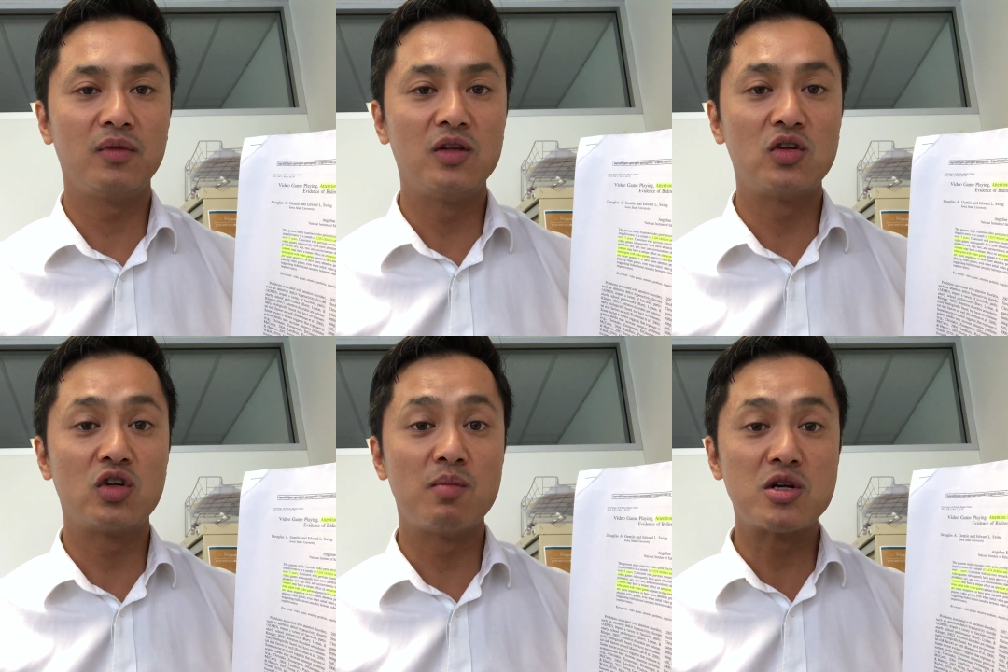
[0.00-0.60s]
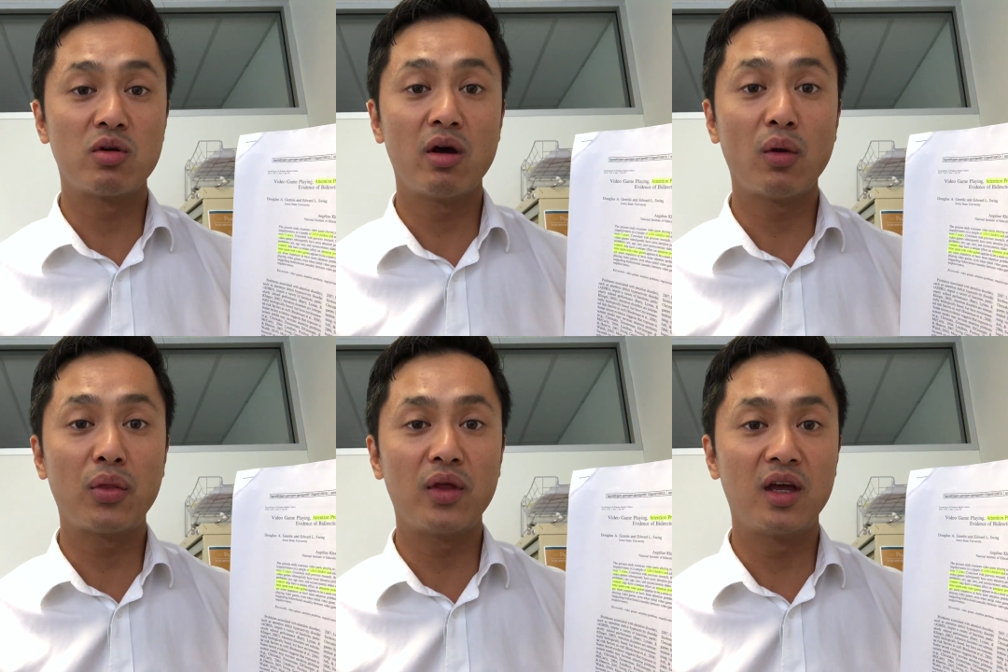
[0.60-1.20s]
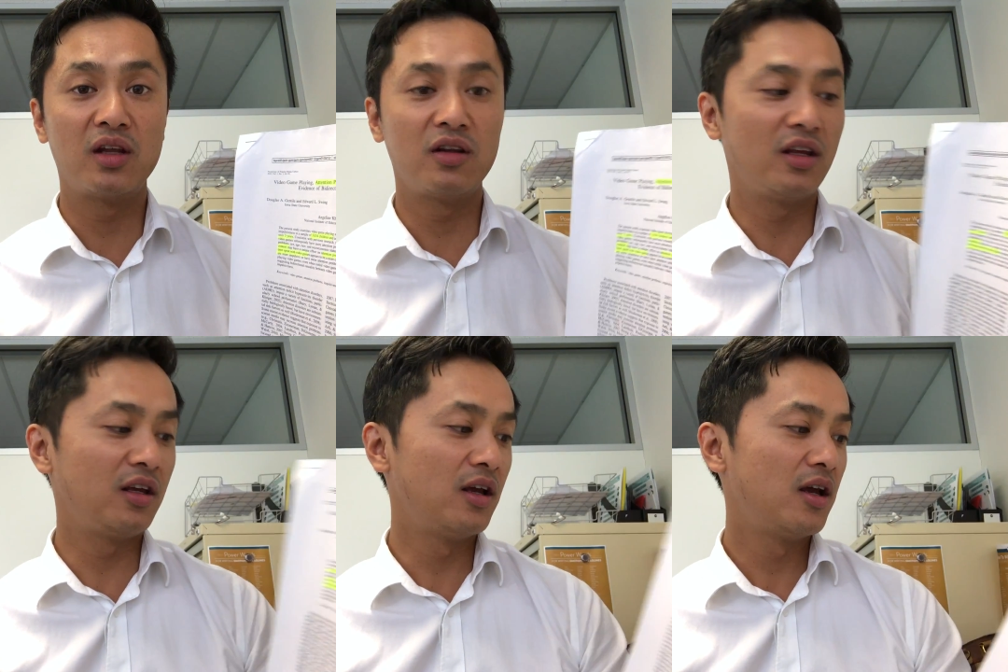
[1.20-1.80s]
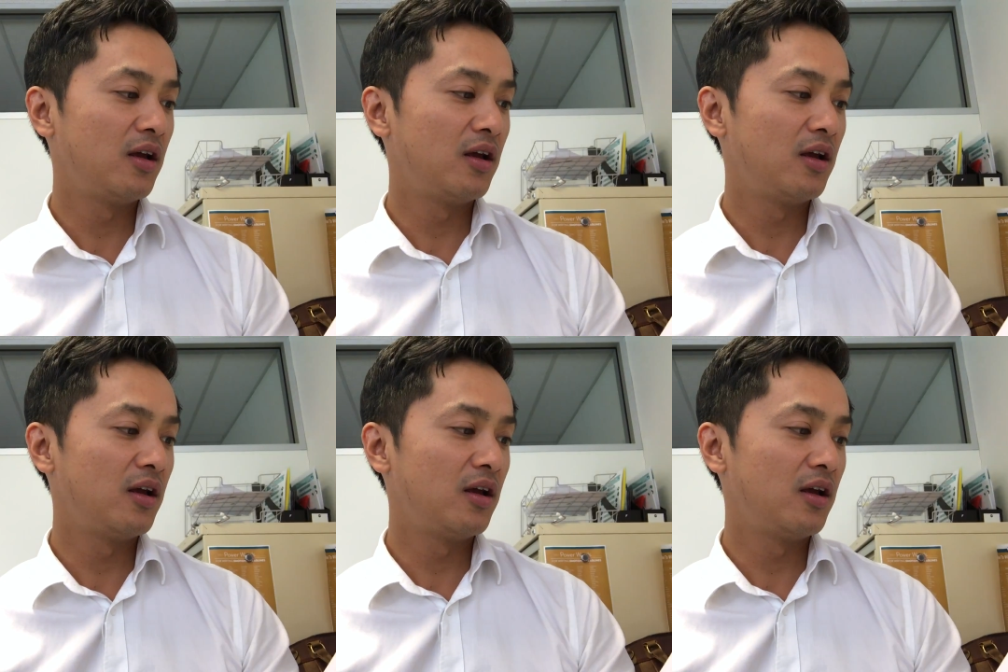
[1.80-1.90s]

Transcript: Institute of Mental Health and the